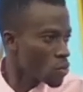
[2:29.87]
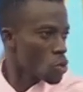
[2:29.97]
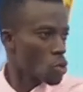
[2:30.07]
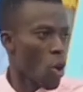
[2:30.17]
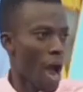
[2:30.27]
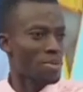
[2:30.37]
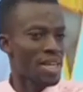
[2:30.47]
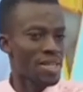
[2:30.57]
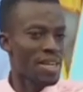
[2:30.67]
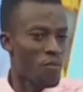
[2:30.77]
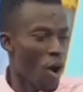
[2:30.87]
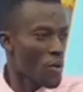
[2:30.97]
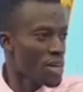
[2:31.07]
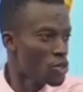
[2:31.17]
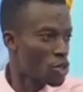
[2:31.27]
So I'm telling the
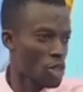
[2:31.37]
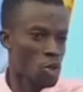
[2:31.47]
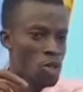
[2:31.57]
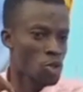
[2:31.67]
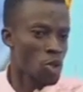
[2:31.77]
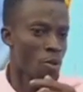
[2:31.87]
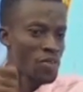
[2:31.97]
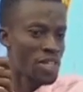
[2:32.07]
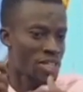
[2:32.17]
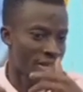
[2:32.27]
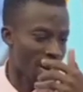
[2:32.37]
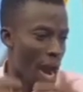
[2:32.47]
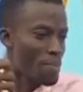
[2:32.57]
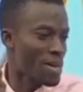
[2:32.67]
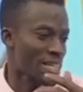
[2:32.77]
foreign interest on some of these
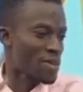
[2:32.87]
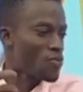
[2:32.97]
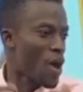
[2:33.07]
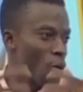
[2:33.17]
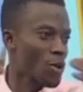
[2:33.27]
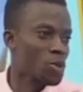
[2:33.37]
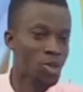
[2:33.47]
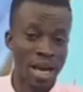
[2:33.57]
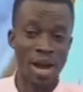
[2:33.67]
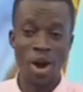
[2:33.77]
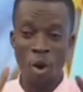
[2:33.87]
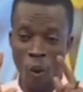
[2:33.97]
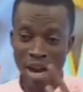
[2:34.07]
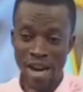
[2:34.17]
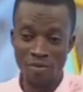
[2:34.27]
crime and as for your customer there.
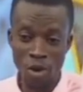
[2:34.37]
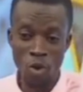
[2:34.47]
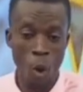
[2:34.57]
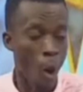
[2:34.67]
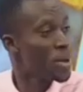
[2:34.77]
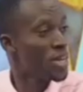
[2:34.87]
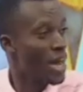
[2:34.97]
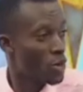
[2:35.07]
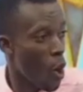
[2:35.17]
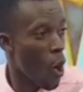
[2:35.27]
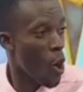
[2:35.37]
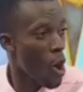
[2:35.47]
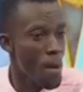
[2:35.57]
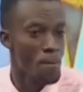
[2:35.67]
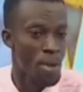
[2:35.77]
Whenever you open the
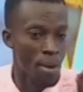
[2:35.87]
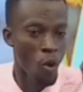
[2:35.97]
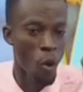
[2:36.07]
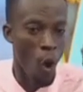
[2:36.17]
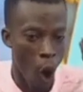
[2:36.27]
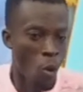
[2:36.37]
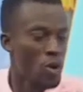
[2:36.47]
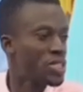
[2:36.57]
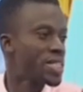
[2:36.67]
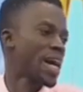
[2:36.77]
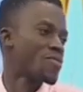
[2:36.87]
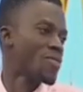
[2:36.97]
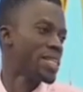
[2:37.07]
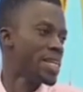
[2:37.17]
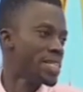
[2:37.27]
door, people will always take
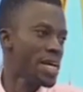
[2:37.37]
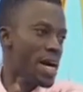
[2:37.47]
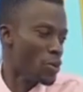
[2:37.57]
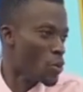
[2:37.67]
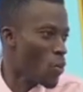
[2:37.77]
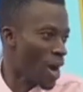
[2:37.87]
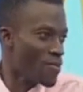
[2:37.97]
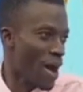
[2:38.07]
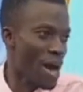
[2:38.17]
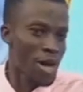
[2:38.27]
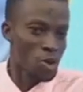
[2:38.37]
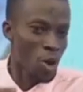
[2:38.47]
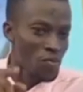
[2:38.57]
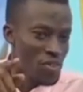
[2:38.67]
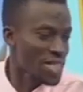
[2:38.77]
advantage and do whatever.
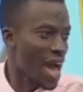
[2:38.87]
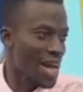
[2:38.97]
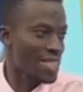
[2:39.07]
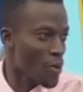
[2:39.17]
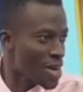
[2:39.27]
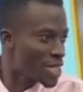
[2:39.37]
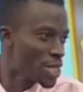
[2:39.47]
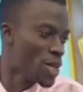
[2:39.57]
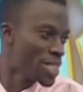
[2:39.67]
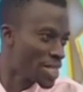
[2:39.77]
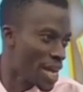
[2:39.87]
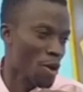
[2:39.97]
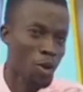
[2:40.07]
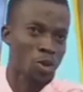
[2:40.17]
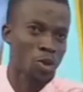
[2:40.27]
So this as a one situation
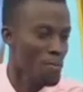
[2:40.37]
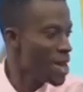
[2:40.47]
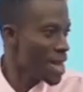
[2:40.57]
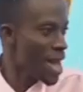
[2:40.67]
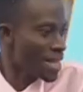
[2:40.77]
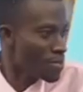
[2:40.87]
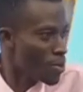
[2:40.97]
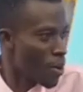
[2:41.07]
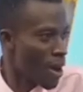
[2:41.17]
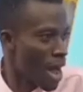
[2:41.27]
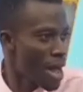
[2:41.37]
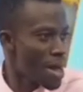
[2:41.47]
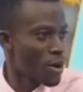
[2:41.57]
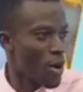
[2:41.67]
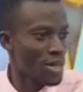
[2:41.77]
that customer and
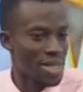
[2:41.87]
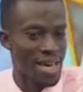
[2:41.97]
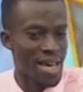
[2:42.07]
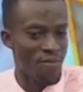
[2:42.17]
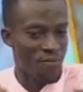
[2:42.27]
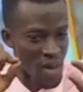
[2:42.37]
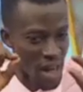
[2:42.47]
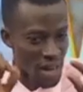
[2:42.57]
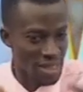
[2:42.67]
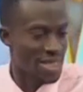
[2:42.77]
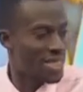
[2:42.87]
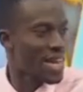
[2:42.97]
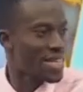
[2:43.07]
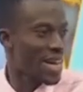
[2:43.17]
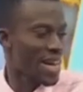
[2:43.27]
because a failed
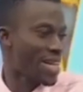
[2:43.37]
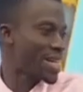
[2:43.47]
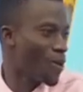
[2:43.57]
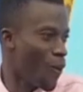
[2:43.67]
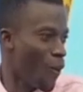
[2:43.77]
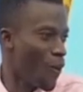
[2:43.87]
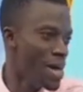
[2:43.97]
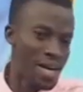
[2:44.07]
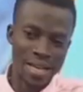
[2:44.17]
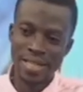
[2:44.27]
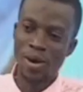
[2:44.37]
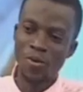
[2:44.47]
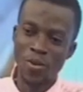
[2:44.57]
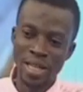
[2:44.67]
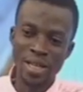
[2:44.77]
state and a is the
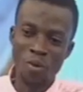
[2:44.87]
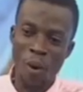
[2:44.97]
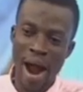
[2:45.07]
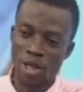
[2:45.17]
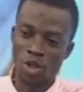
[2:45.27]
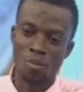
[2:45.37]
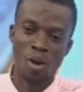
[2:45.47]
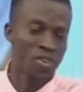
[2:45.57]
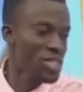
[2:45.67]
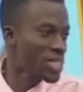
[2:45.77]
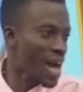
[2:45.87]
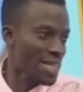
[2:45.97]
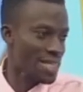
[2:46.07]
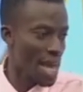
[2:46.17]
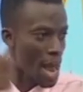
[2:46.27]
reason why some of these
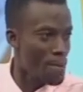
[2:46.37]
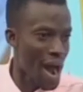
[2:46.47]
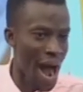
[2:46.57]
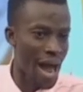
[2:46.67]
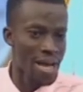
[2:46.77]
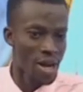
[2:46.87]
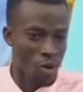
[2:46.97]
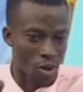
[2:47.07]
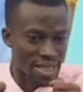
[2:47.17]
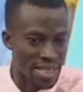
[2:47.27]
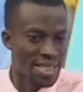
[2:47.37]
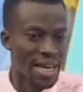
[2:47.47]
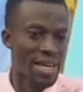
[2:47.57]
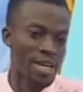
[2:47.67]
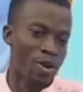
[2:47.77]
guys ever
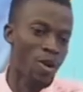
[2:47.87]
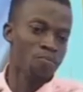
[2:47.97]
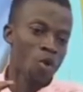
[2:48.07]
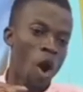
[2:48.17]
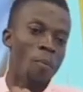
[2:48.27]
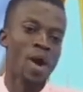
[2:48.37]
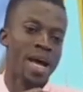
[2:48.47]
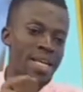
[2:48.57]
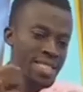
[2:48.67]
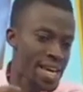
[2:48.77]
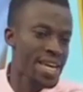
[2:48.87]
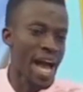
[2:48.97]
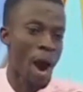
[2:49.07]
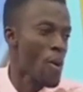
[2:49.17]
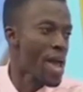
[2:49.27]
consistently, are more taking
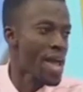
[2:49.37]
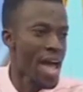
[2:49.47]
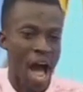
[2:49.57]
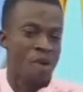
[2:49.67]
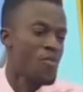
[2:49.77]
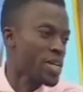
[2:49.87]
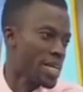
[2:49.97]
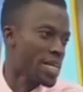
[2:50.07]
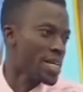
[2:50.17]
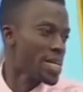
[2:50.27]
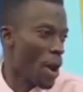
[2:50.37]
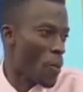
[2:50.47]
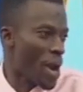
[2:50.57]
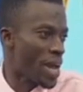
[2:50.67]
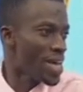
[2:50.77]
away everything
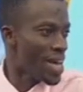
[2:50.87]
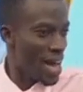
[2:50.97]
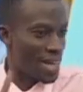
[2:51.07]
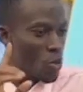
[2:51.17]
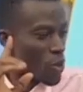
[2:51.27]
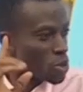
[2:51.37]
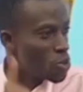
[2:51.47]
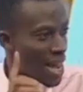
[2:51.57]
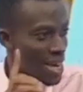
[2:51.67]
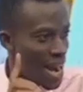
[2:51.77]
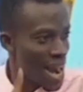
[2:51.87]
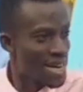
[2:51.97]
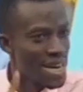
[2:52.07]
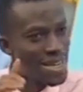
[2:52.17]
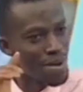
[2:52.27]
away. And what we are
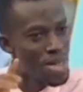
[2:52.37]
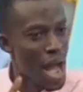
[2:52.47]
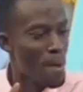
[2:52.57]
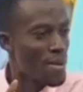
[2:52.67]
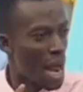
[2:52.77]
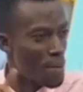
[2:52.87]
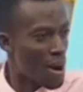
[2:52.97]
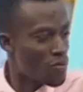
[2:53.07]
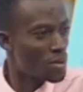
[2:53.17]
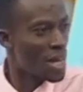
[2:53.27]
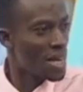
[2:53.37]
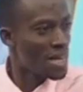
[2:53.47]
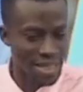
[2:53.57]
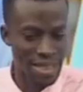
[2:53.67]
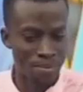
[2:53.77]
lacking in the BM apart from the
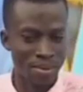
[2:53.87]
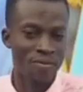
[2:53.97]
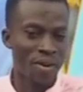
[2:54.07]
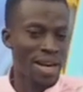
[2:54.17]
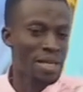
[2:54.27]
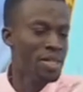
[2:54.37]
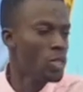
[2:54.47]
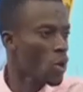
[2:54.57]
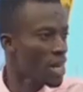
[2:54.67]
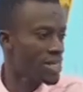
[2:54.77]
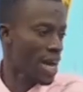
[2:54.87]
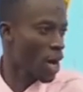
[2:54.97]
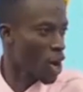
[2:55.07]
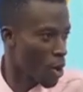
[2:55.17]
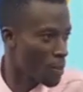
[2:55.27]
leadership in the knowledge
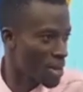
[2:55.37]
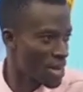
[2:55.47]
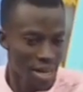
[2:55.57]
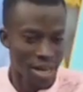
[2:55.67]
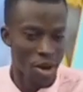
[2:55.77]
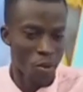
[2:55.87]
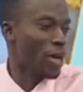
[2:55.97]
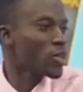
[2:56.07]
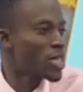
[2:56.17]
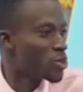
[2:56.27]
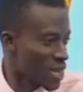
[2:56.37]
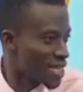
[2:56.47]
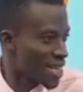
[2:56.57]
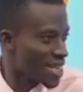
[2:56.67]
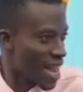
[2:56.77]
economy, we are not
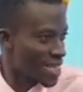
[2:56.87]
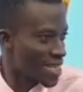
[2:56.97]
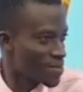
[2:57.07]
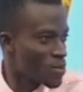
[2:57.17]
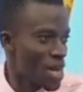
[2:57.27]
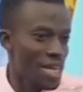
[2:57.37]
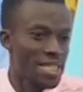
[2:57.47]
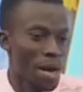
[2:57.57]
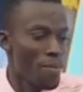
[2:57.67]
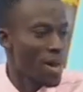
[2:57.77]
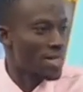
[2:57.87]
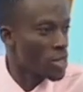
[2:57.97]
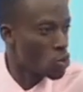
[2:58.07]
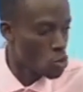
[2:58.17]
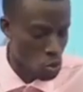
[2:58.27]
interested in that. It is about
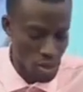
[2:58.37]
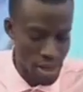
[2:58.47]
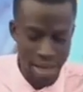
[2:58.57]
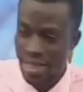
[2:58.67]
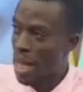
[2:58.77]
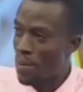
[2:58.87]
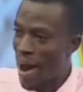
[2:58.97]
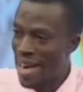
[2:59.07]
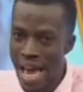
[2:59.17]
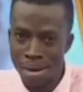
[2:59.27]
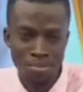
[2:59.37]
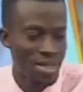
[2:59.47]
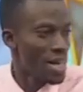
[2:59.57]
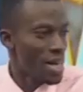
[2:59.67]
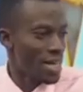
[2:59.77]
status, it is about
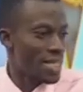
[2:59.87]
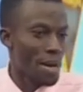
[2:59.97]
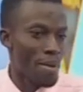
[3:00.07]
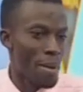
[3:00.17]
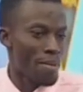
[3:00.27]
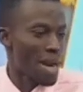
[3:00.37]
names, it is about men